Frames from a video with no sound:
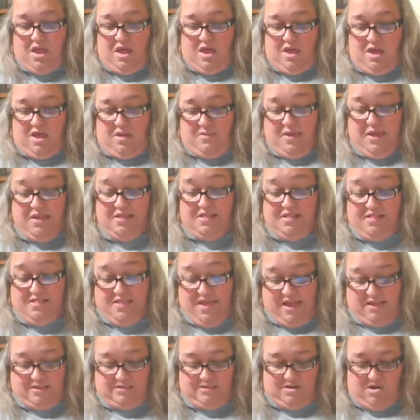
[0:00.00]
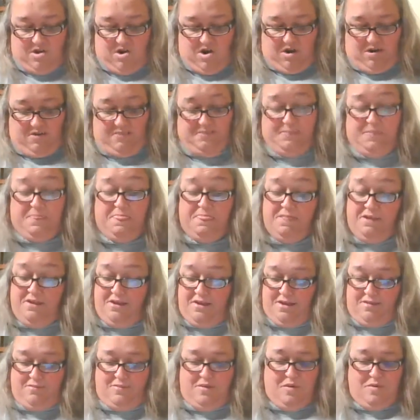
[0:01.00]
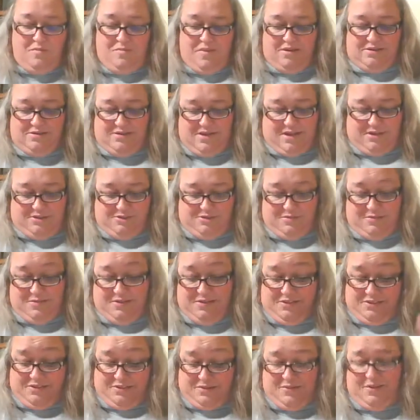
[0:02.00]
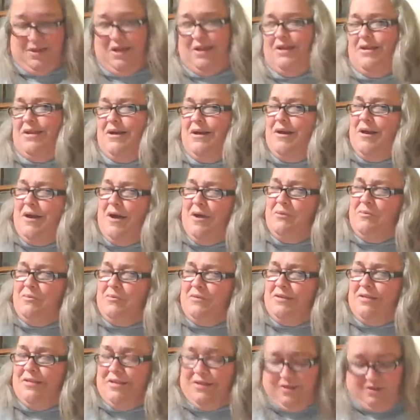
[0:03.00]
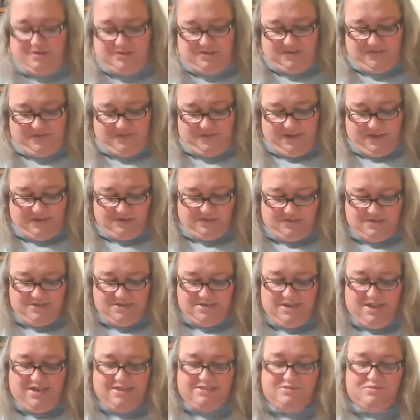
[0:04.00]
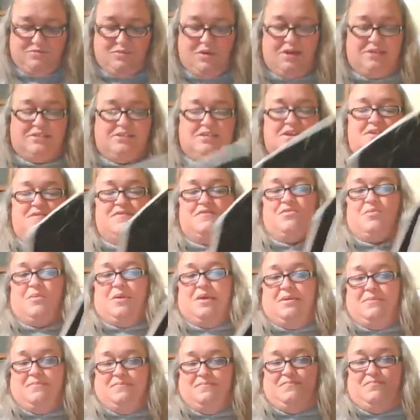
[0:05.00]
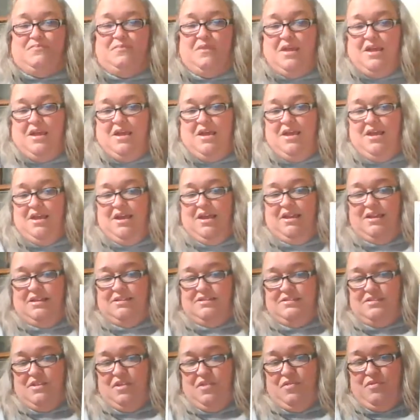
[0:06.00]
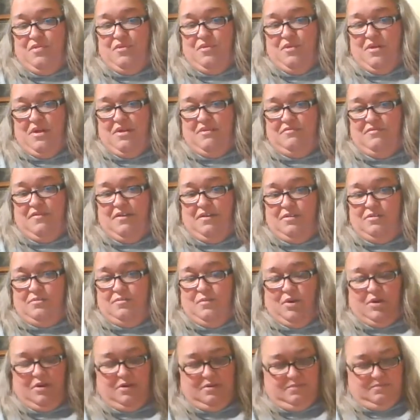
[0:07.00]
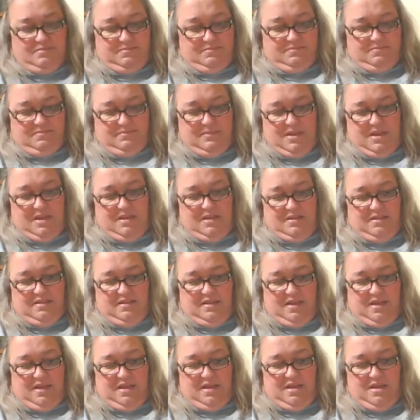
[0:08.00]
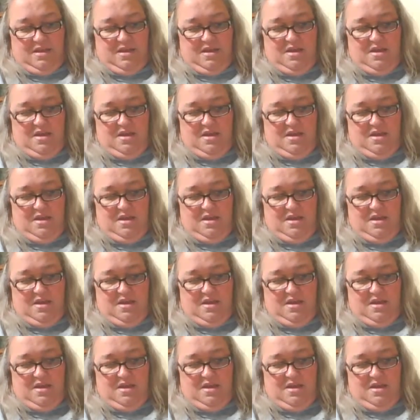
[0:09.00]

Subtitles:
And the last R, I'm going back to Ashley McLeod again. I really like her stuff in case you didn't guess. Rising of Three. It is the third and final book in the